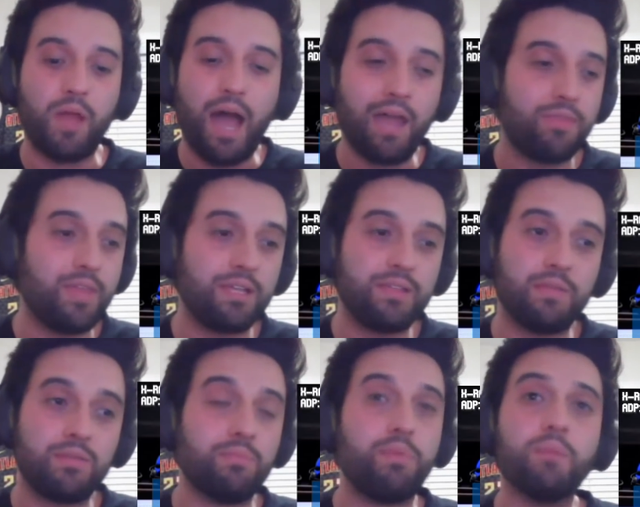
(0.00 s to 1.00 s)
I think
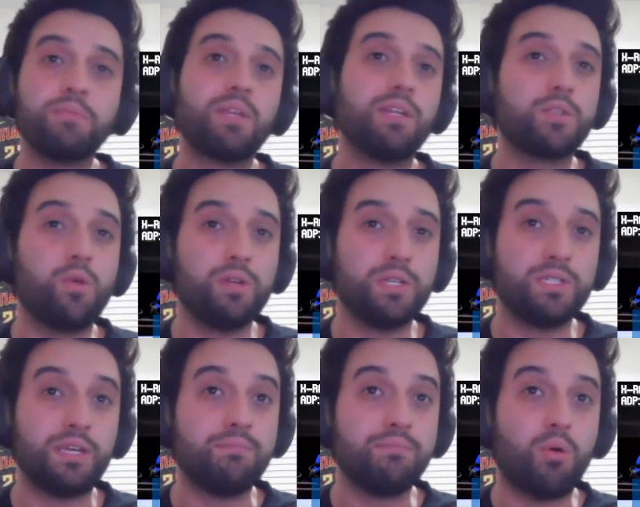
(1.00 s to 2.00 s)
that the bumps that he's going to
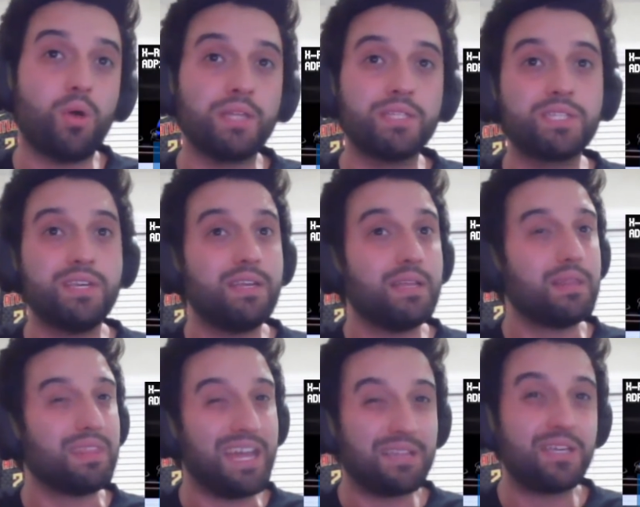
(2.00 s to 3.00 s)
see in points,
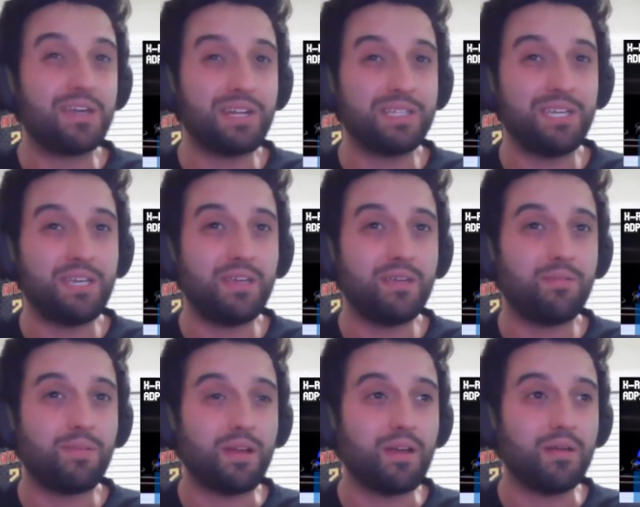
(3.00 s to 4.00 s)
likely going to see,
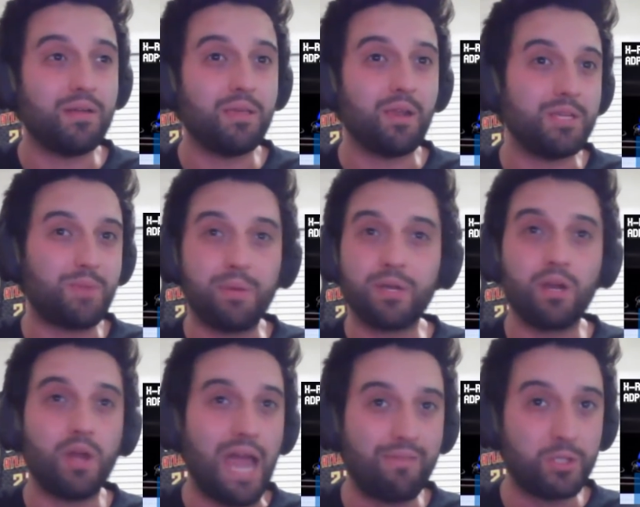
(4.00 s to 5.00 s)
he's probably
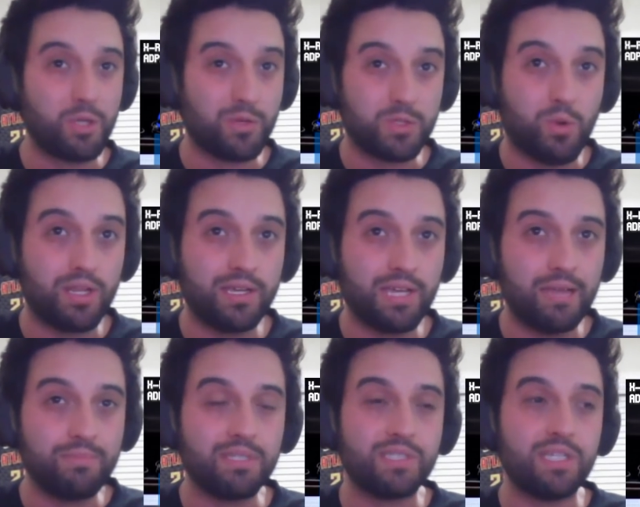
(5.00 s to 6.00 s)
going to average over 20 a
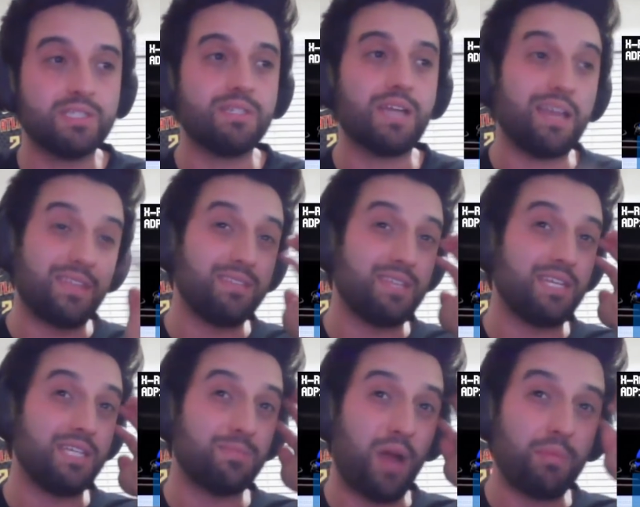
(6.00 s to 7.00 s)
game this season. I think that
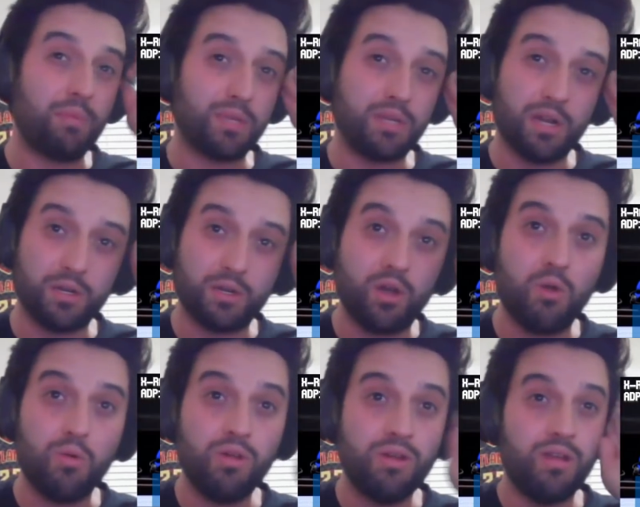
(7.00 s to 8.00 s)
he's probably going to
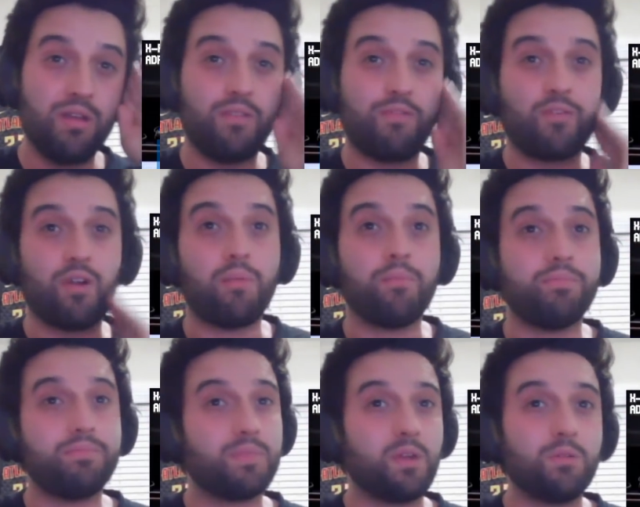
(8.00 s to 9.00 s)
go
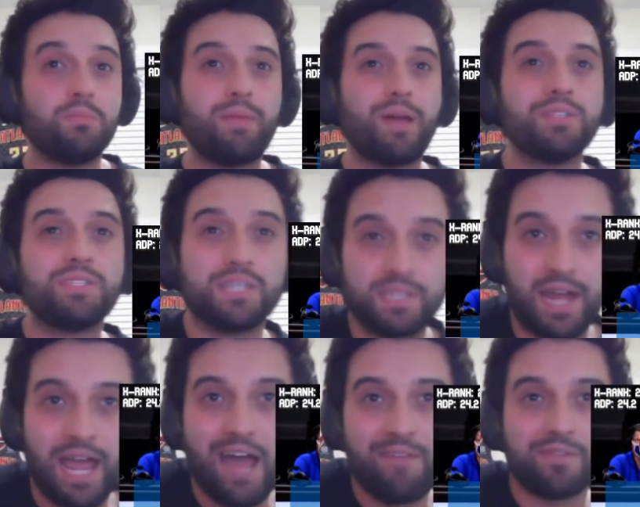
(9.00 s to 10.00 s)
from about
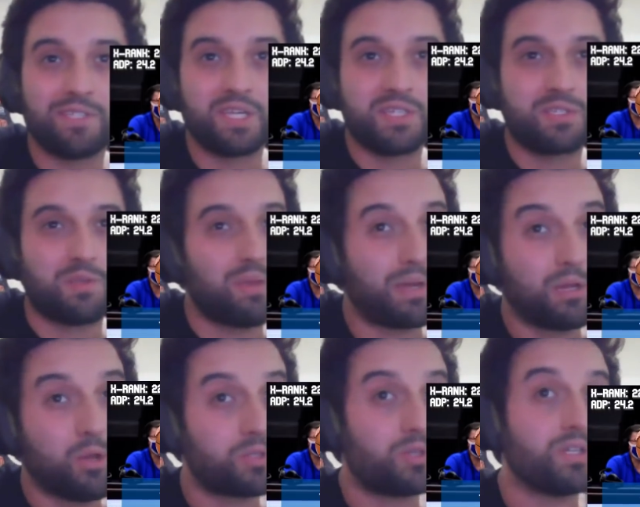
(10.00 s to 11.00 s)
6.5 assists to maybe
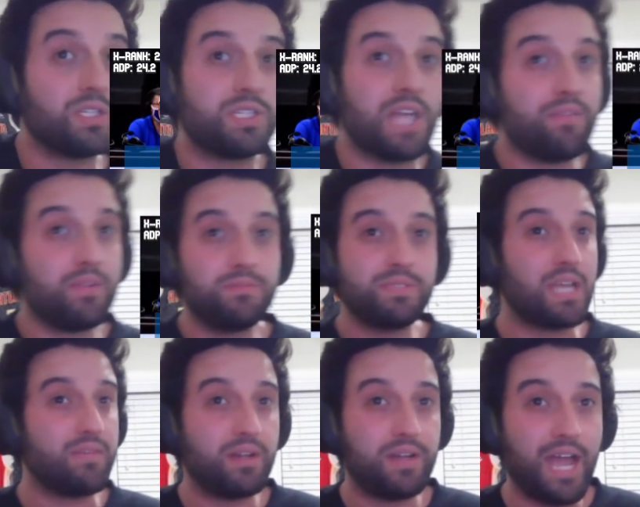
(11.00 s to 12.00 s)
closer to
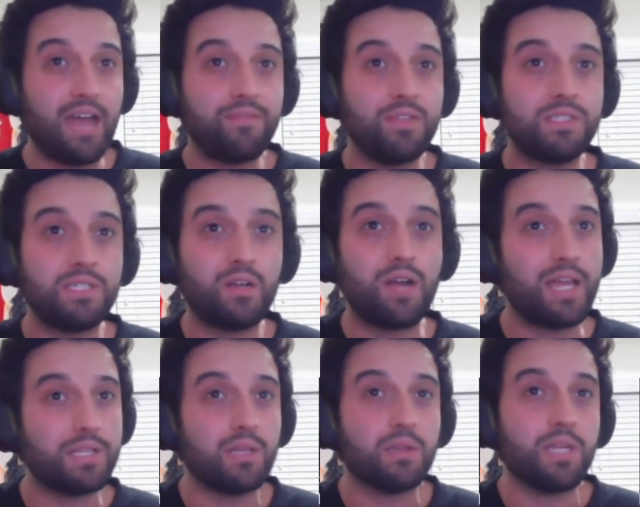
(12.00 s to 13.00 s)
7.5 this year
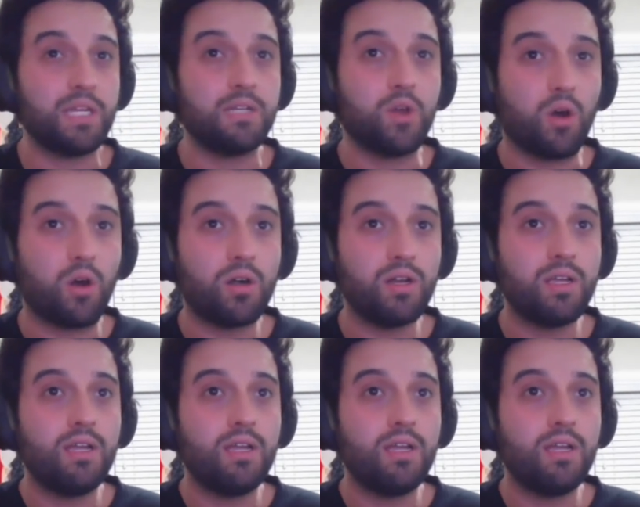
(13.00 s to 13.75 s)
as the lead guard.